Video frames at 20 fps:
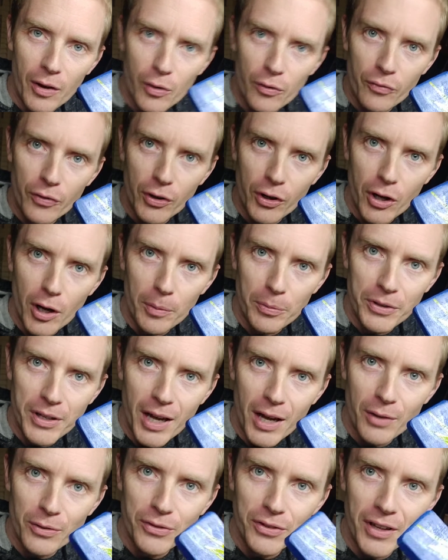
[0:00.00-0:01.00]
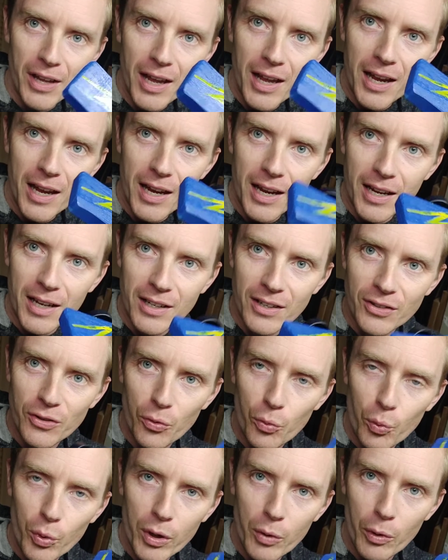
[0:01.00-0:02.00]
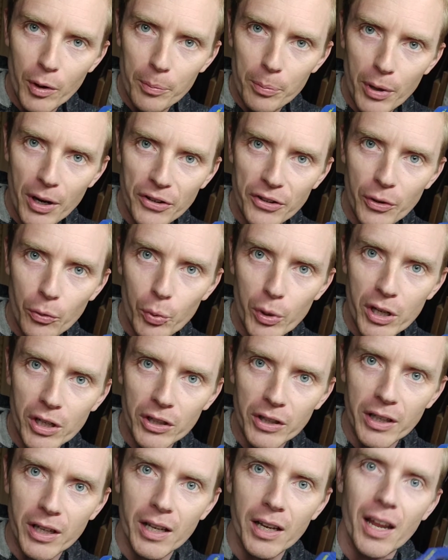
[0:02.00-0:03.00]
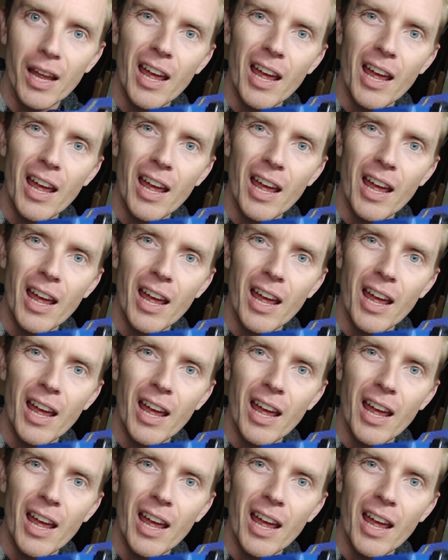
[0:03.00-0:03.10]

for Cub Scouts, and we want to press a wheel in.